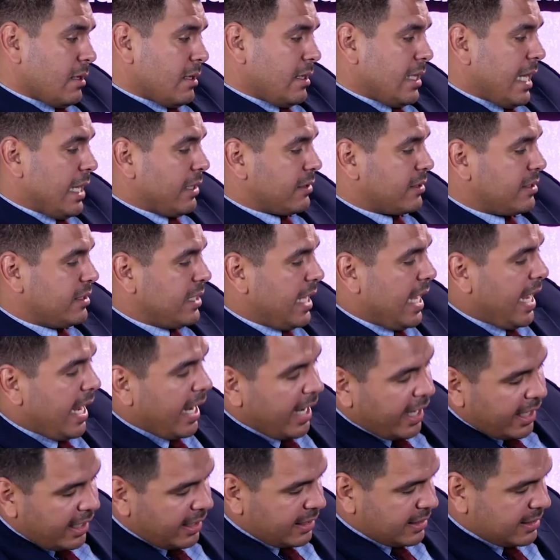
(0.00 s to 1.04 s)
Now
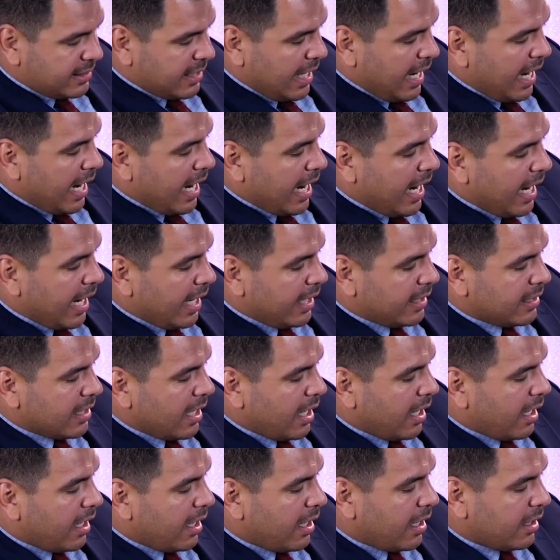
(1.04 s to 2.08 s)
say
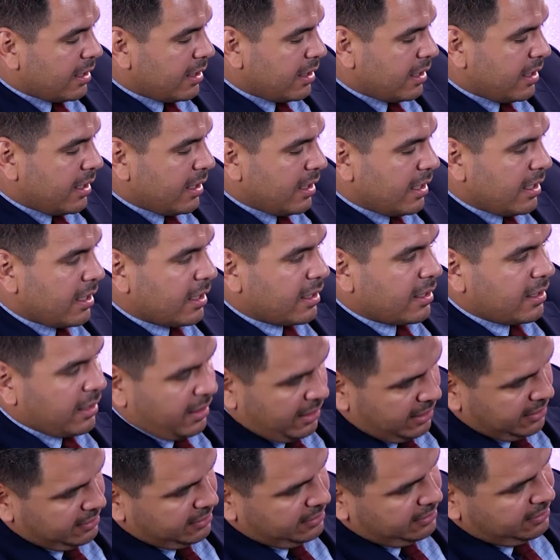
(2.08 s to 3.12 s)

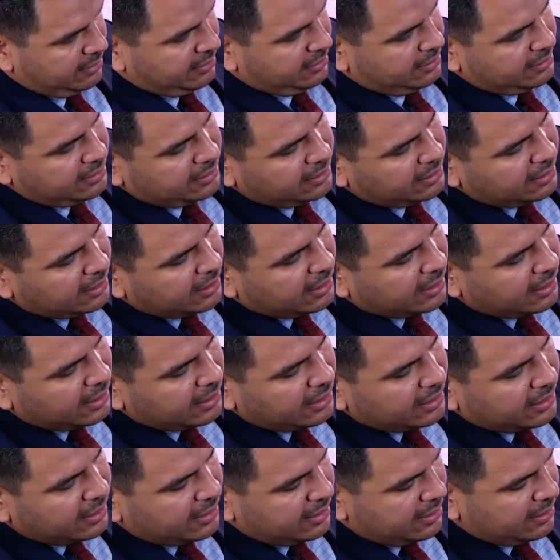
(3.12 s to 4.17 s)
Deinonychus.
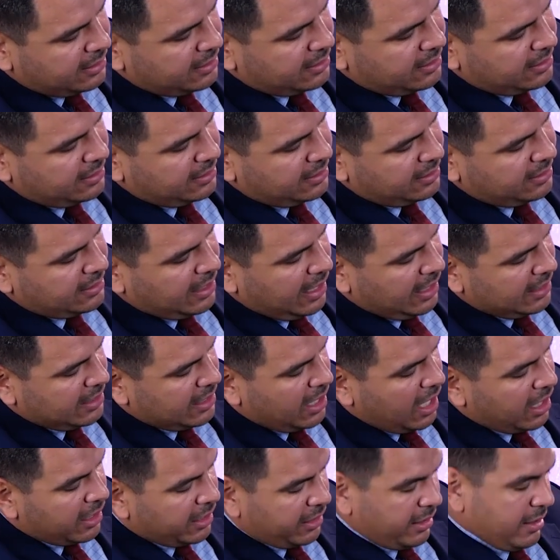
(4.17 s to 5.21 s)

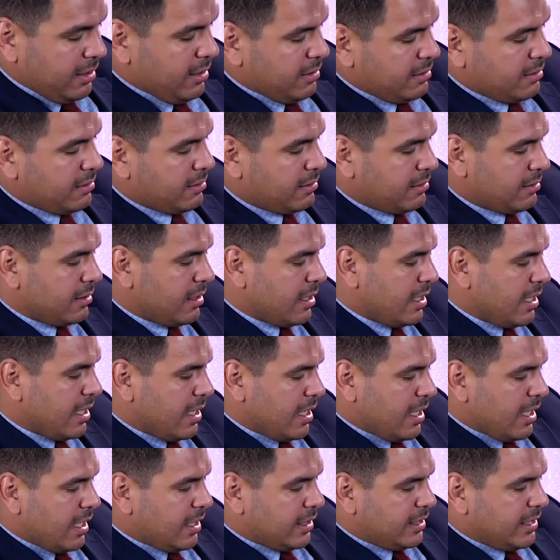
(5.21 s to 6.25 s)
Deinonychus.
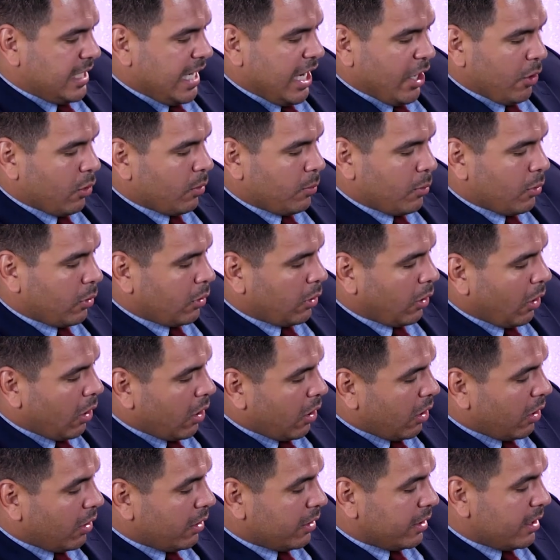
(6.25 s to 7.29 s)
Terrible
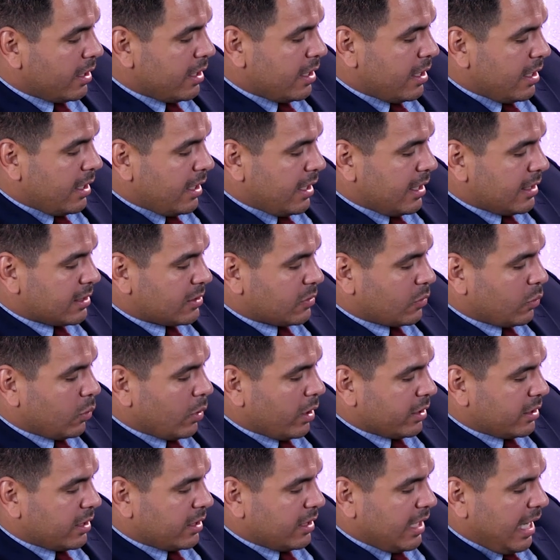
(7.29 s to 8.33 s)
claw is
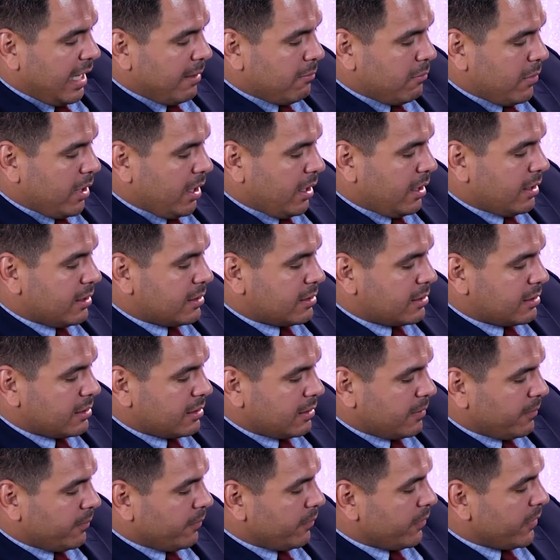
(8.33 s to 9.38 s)
what the name means.
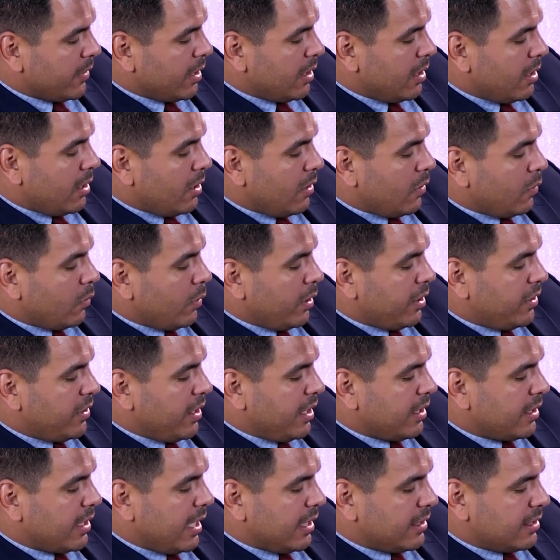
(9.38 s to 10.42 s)
We
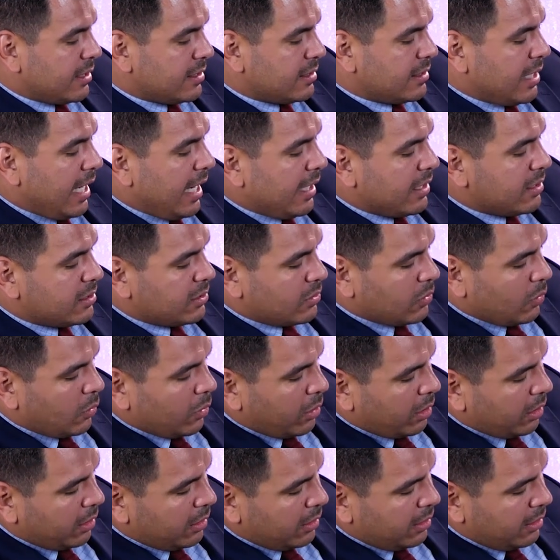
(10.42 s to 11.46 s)
think that this
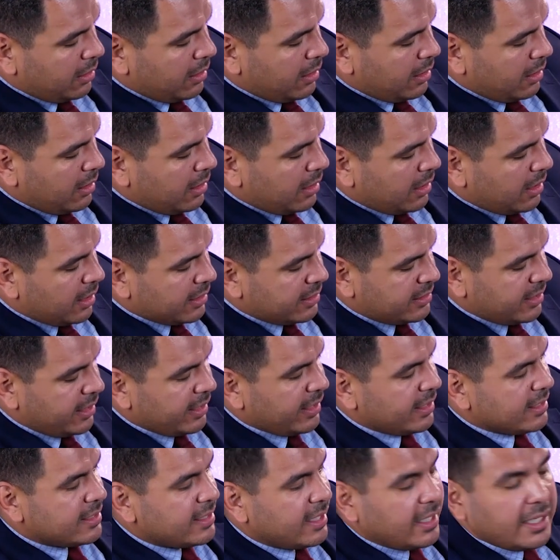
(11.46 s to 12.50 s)
dinosaur hunted
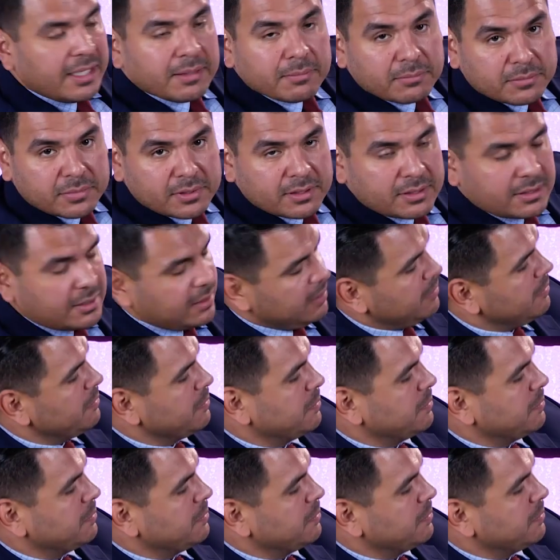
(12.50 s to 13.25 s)
in teams.